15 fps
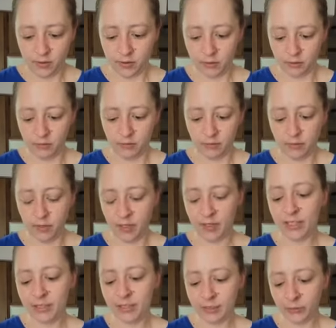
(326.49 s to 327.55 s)
Oh,
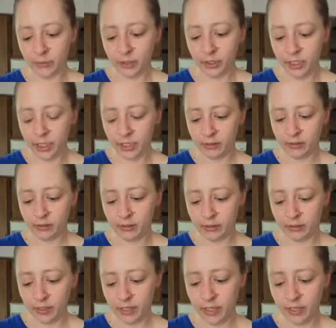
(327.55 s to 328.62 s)
this really is
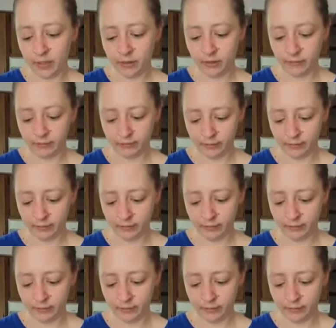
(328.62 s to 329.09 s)
kind of